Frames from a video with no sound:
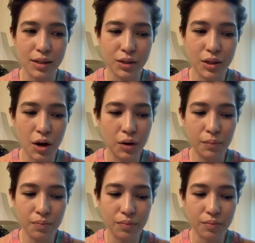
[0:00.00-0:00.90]

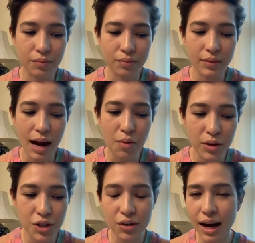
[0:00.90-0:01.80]
So I
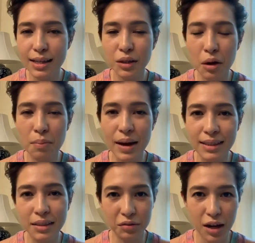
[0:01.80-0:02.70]
wish you guys all
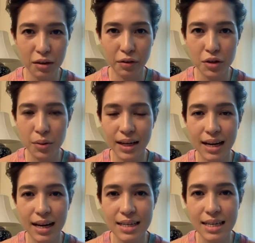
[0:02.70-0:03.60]
best of luck for
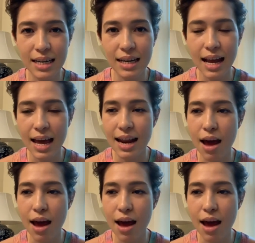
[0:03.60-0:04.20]
2019 and